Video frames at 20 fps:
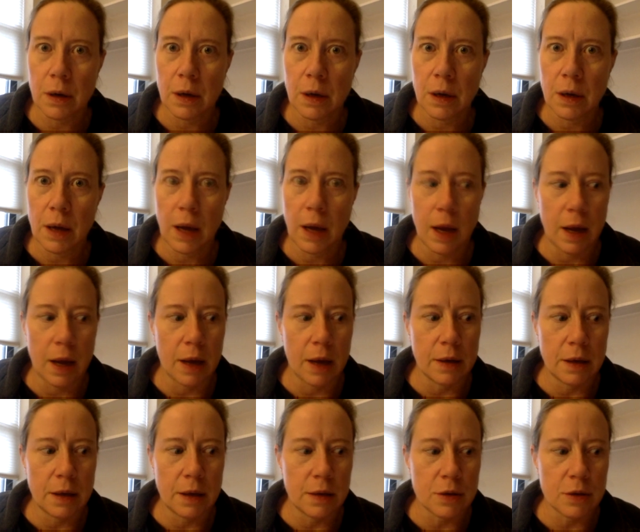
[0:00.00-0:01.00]
and
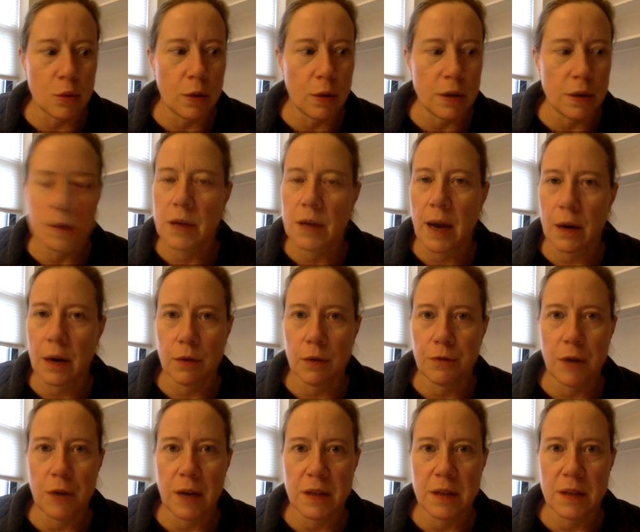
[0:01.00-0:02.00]
it's going to
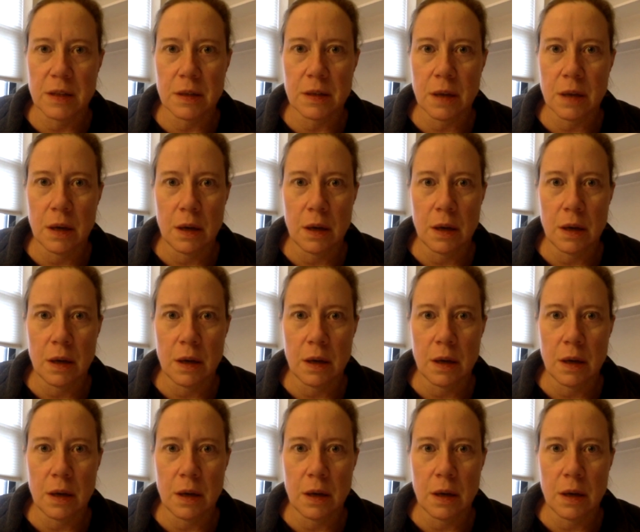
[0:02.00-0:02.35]
sacrifice